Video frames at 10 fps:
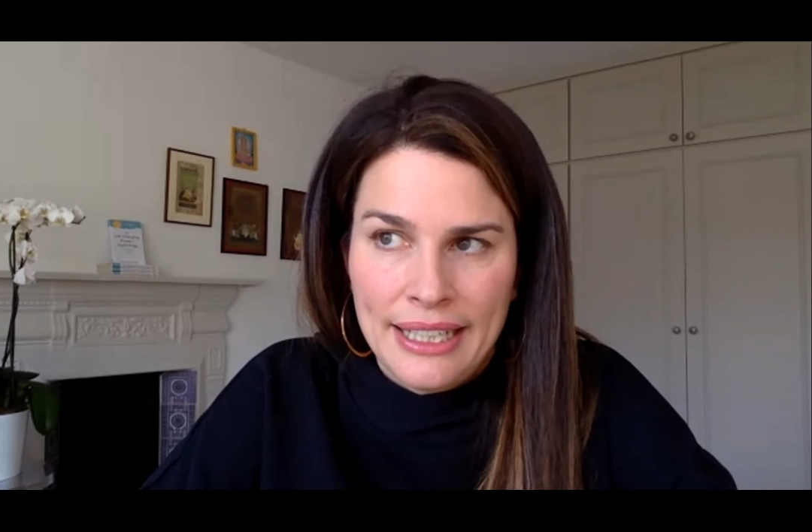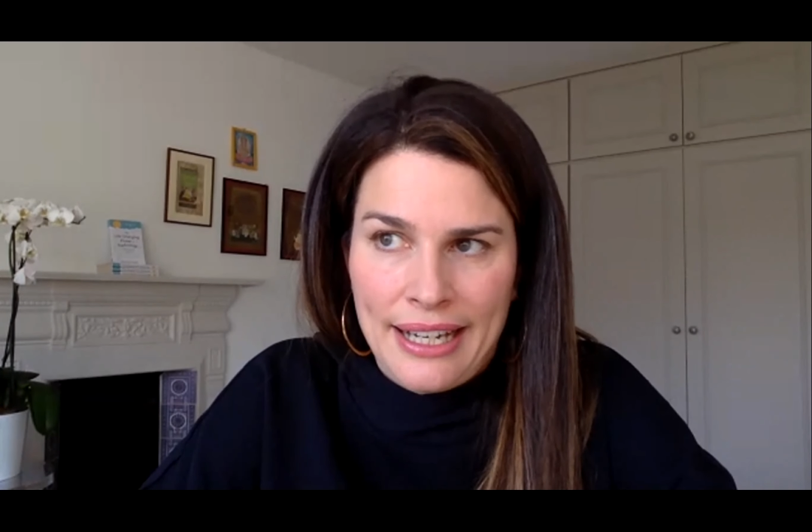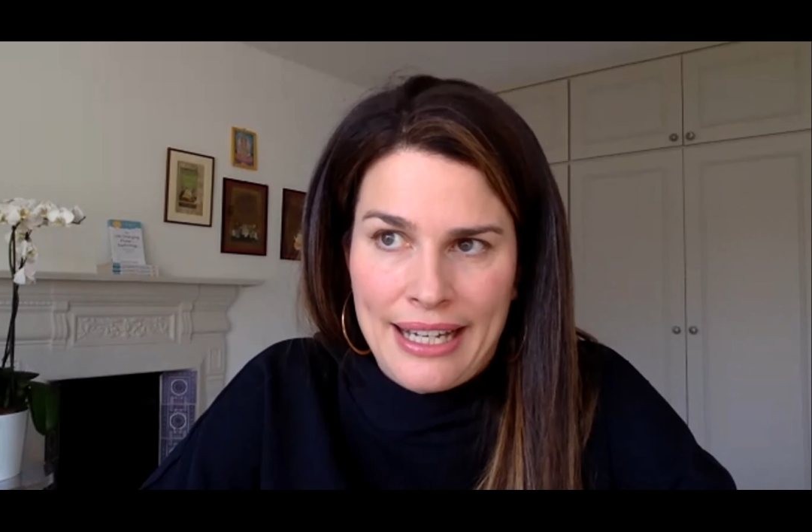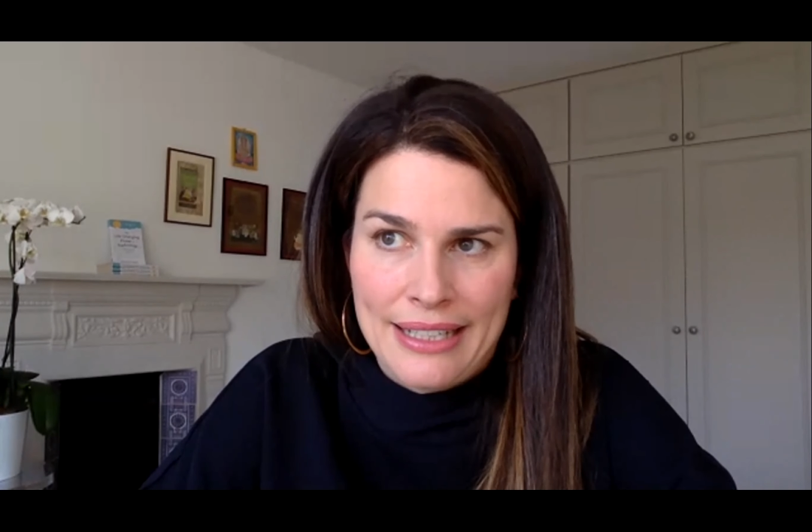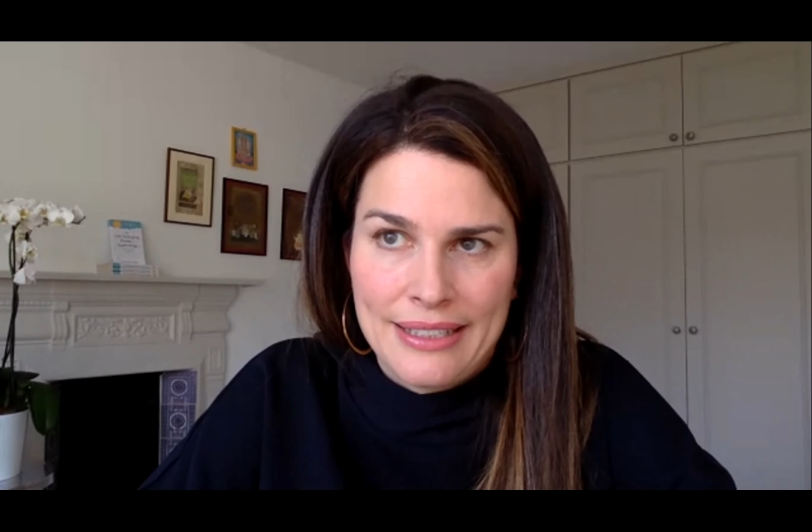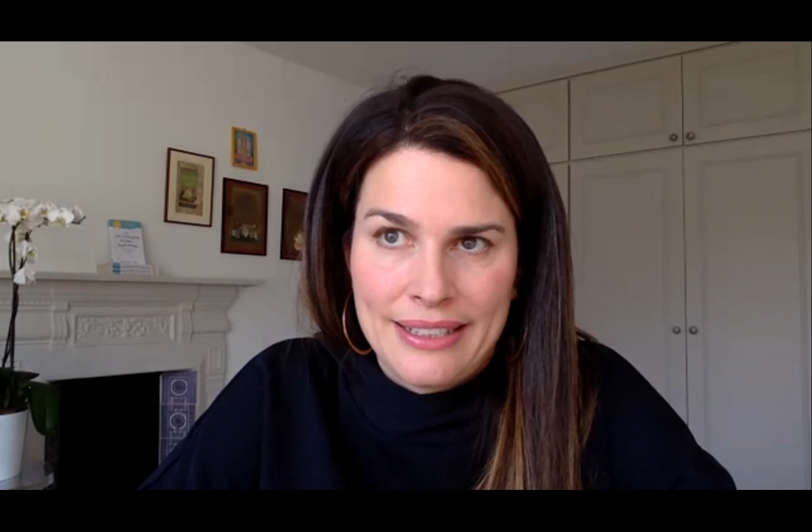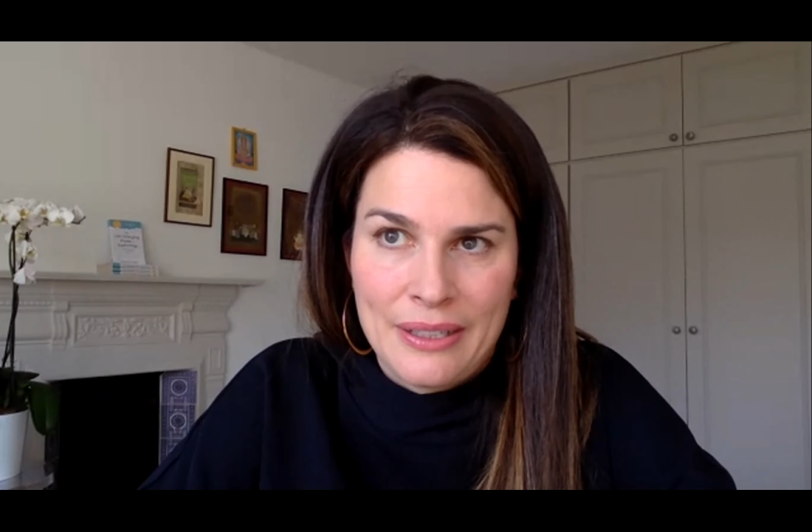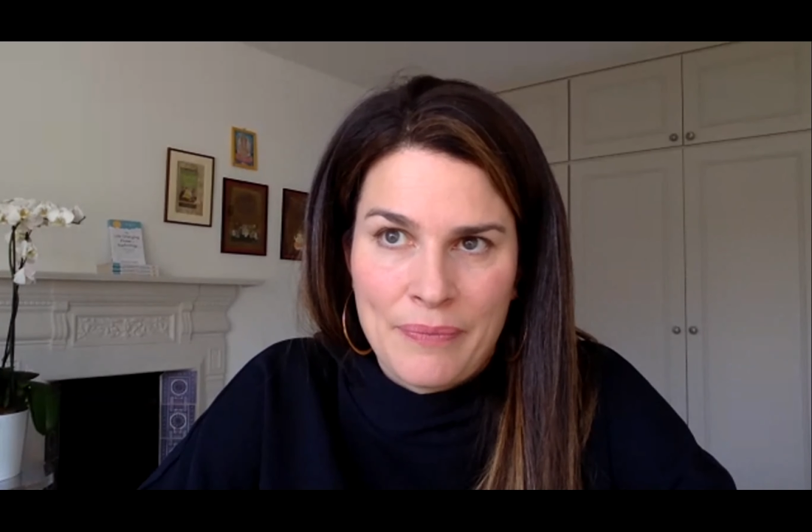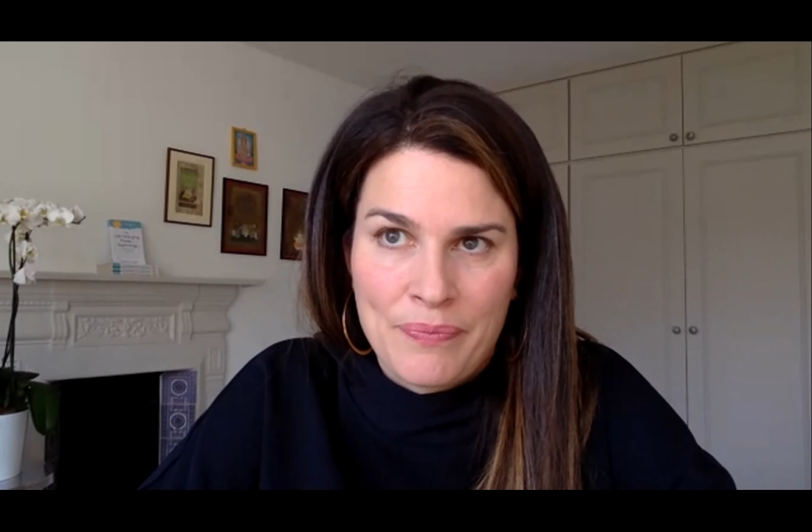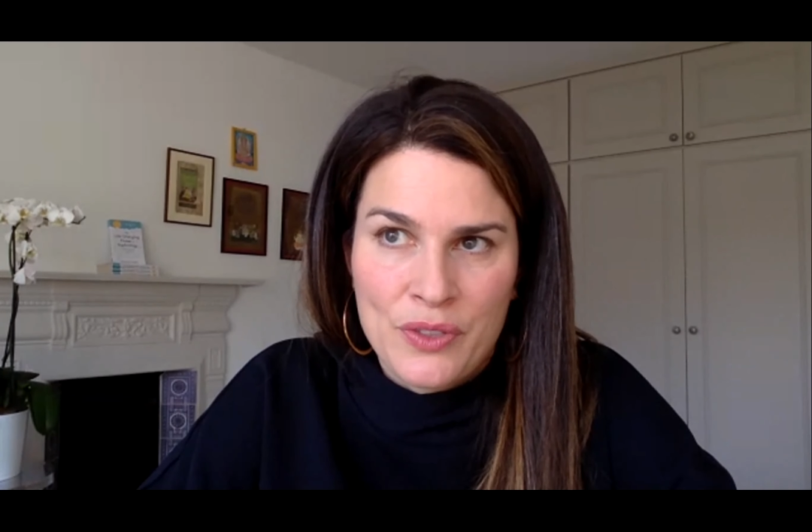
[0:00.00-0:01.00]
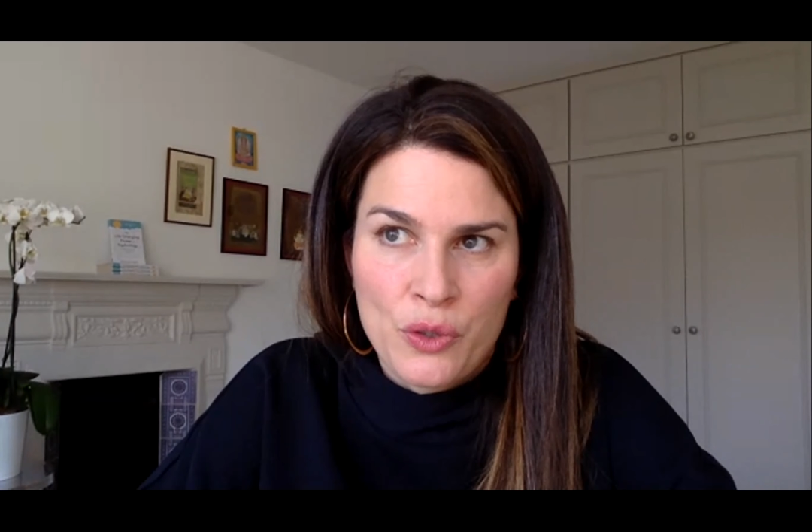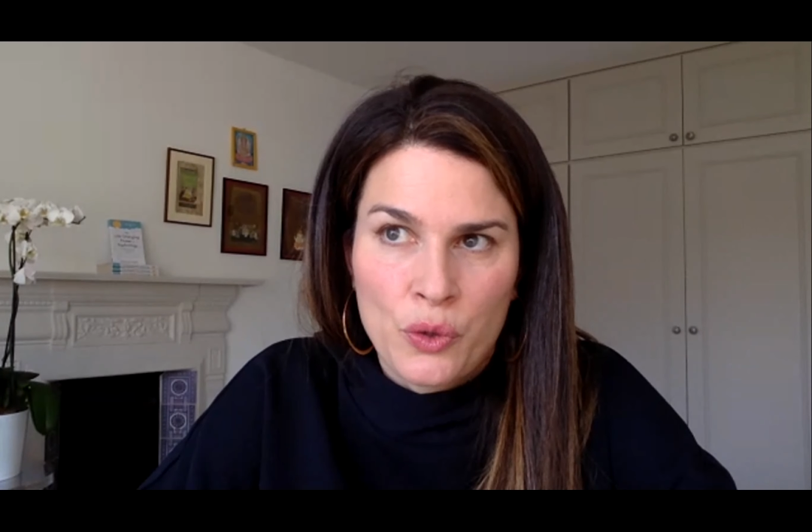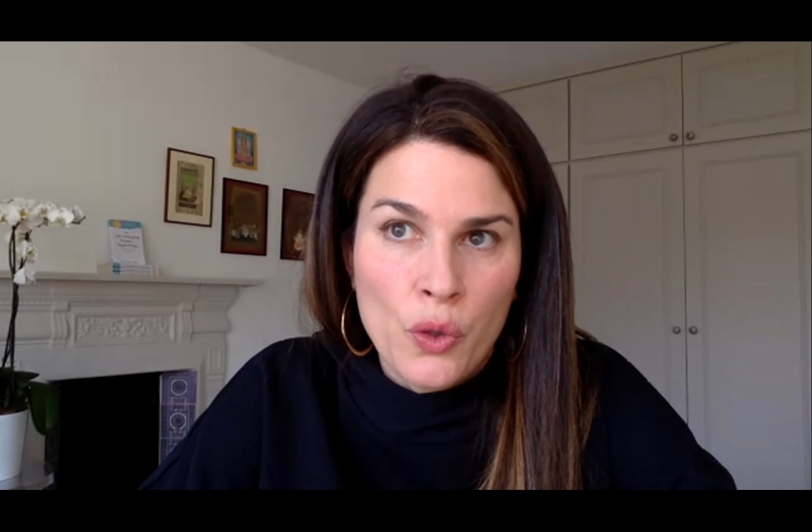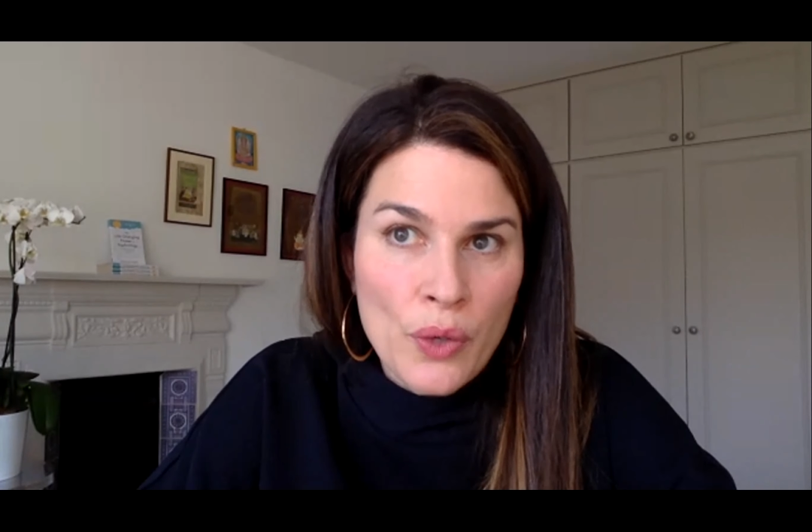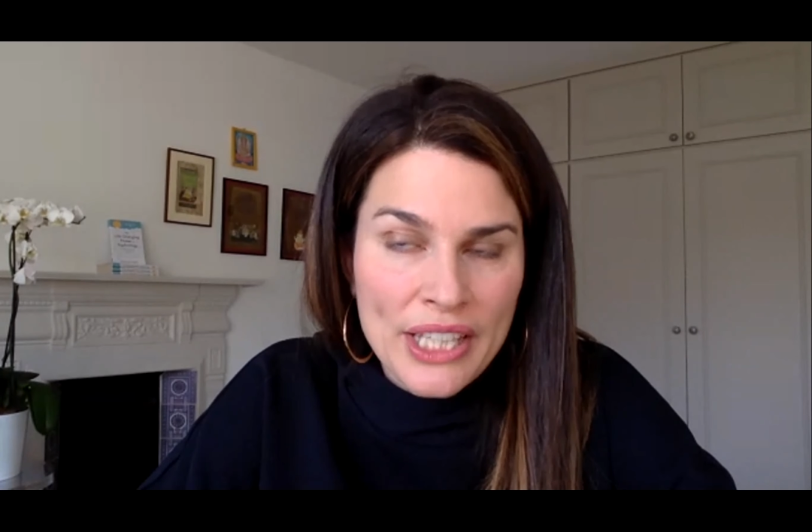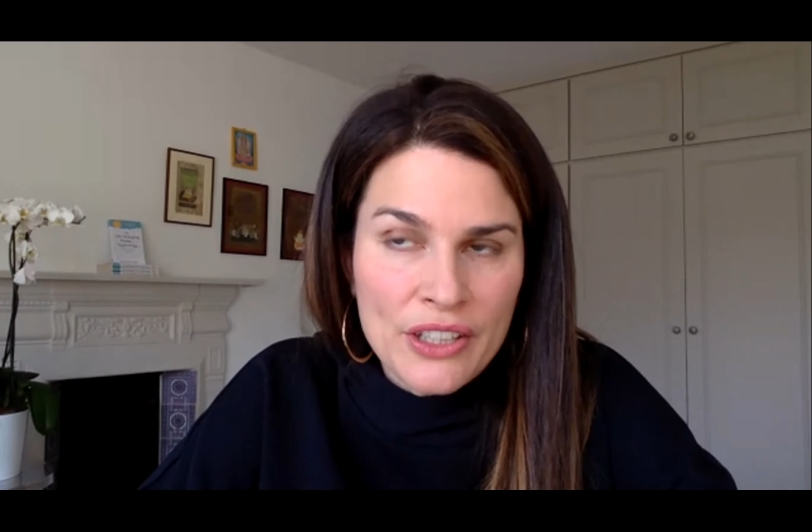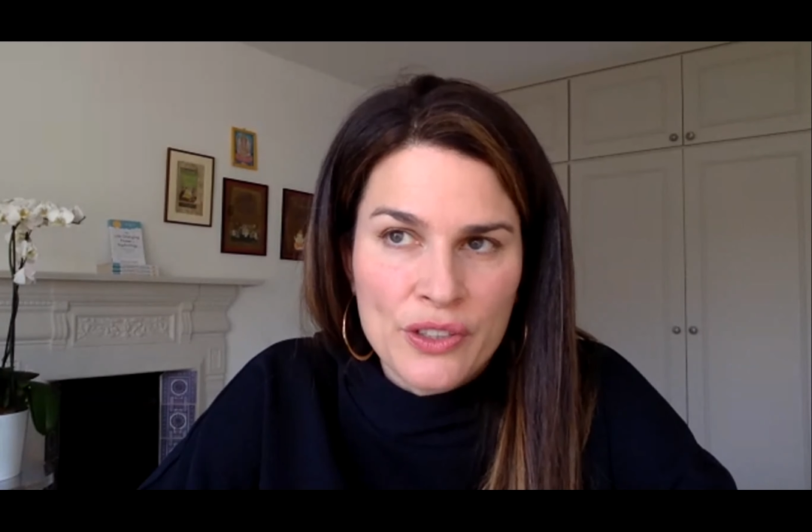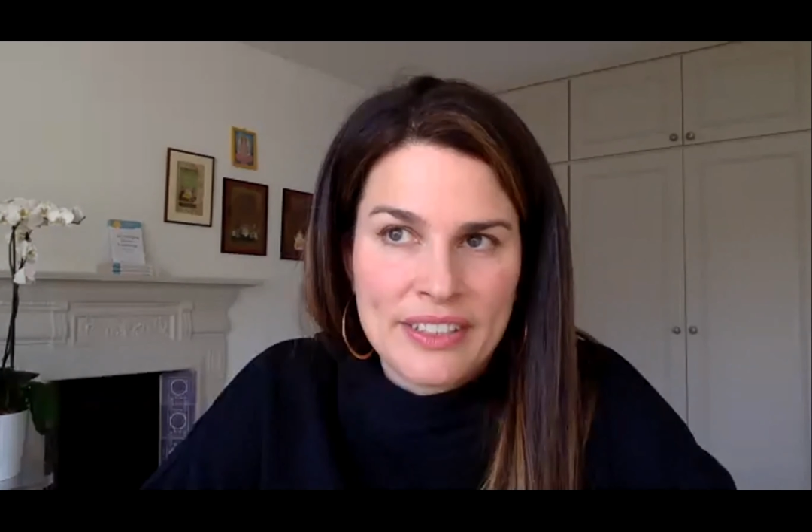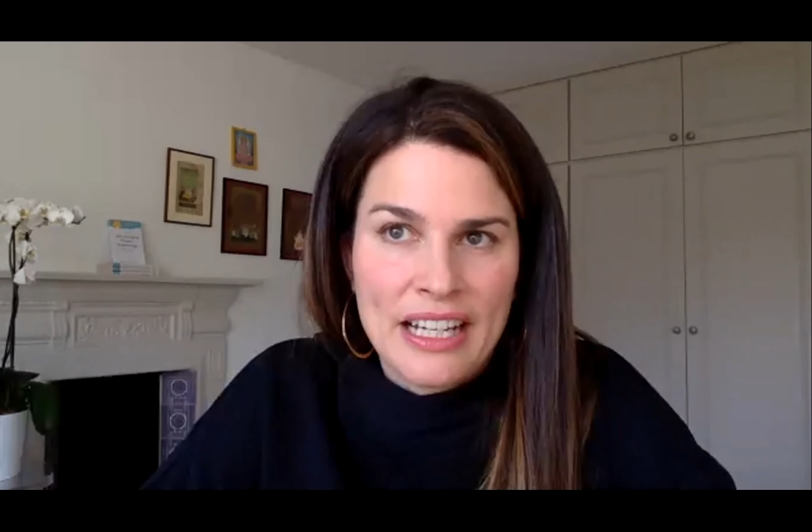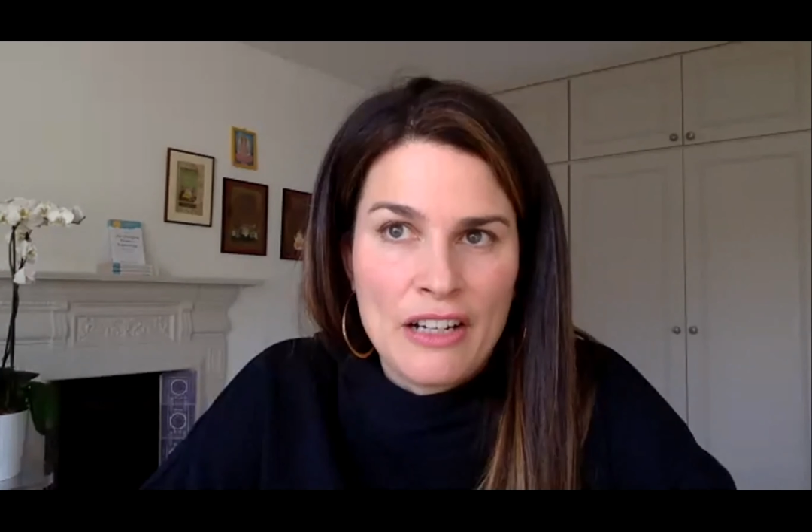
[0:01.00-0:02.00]
and um, so knowing
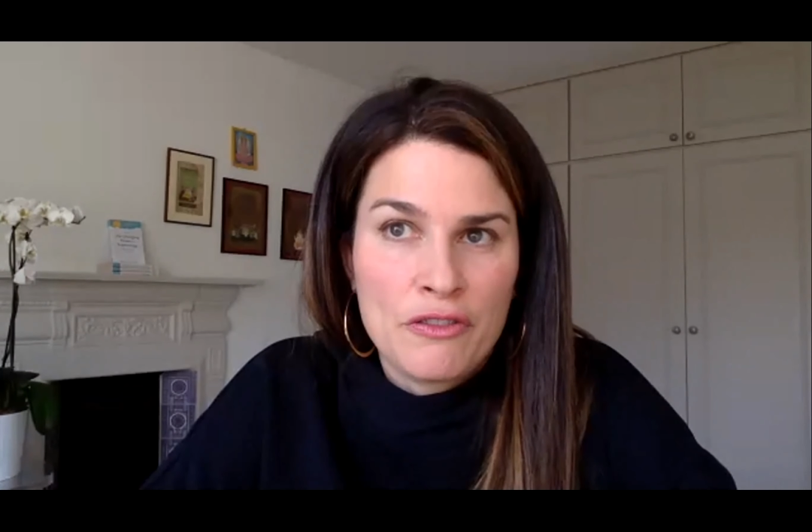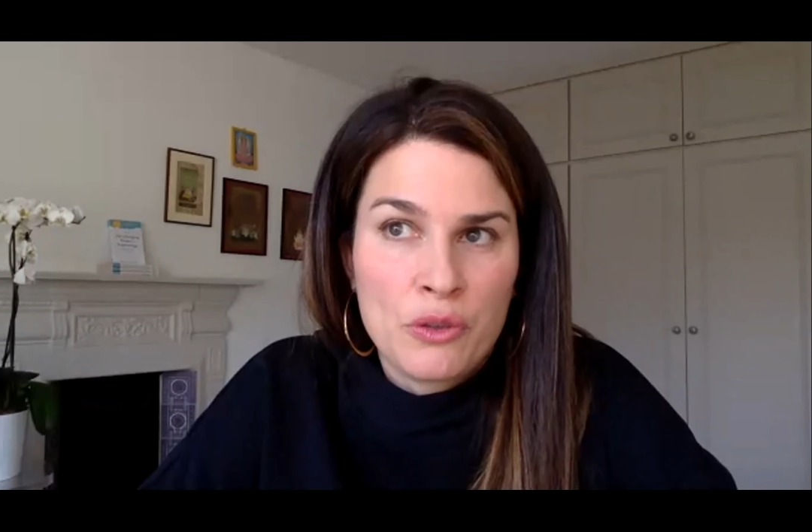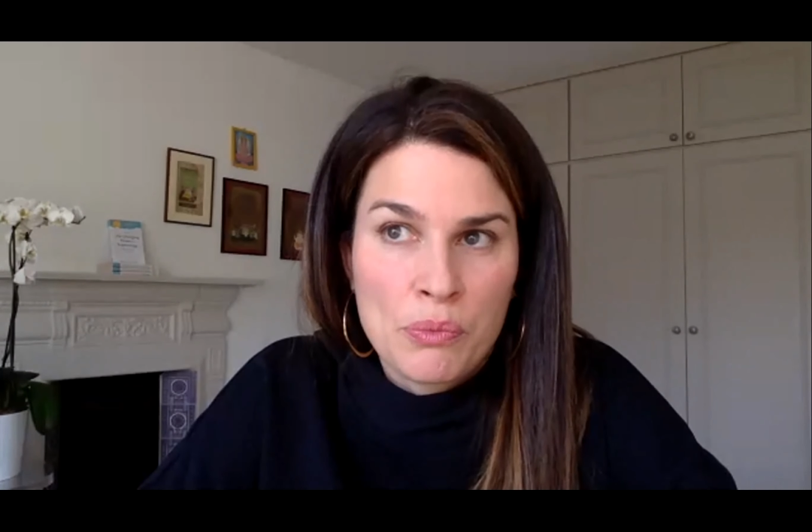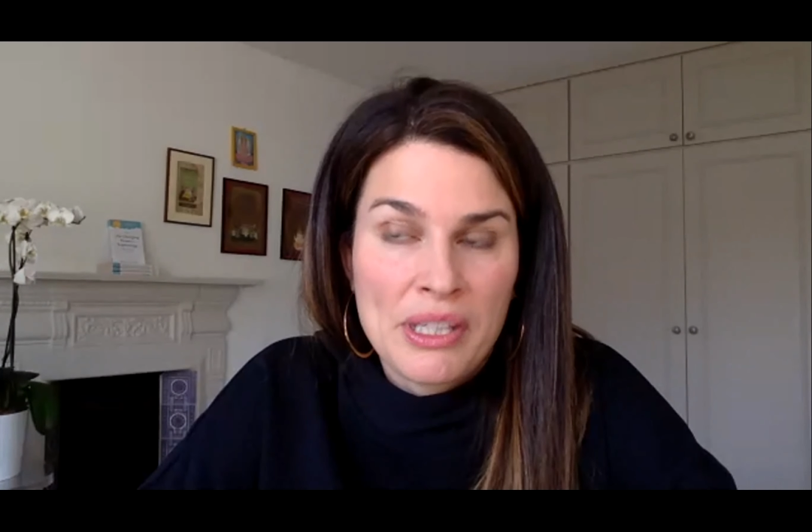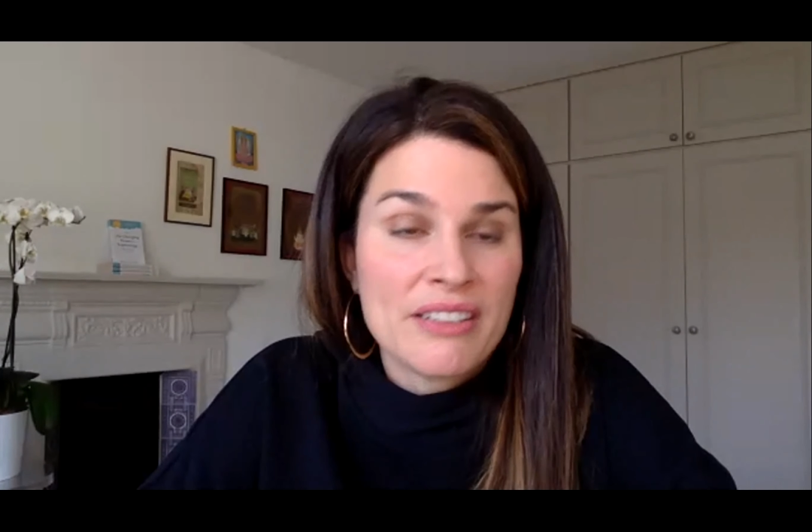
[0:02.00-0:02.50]
yourself to me